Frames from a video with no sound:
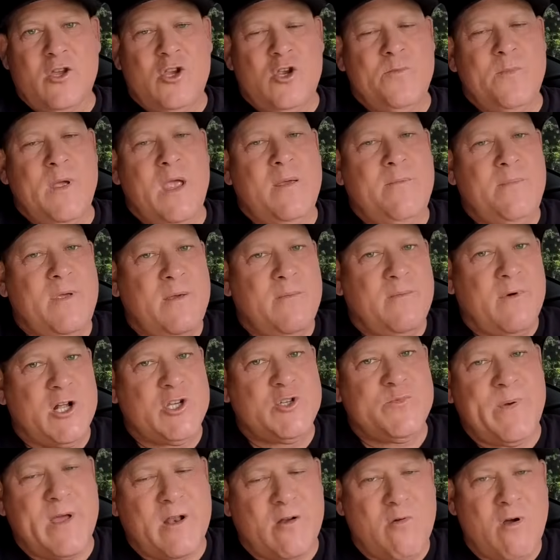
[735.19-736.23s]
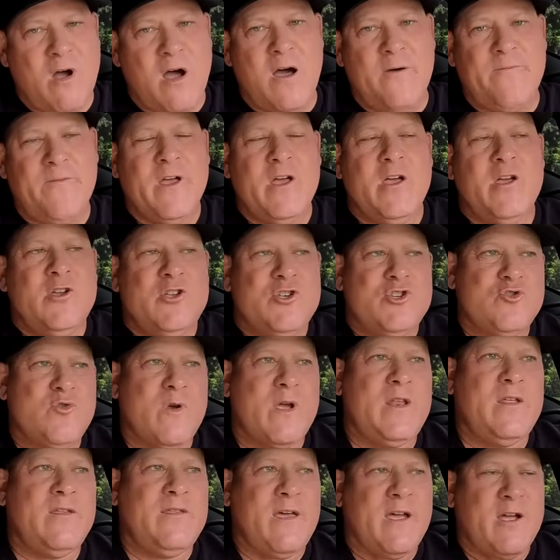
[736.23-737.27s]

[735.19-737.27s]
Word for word: You may be much better off trading